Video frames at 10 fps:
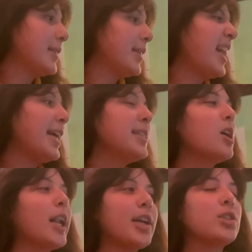And I did not
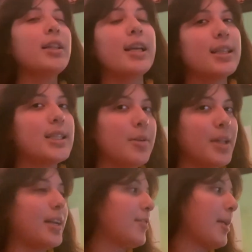actually like the study plan of
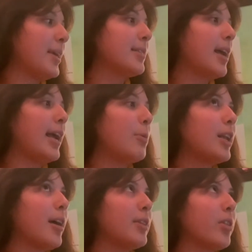that, because I would have
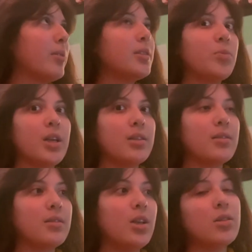like 3 subjects
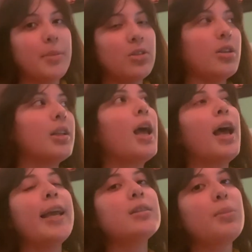each semester, and I guess it
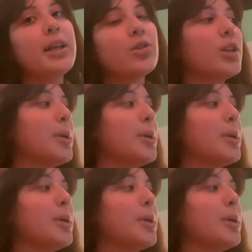would be like a dream,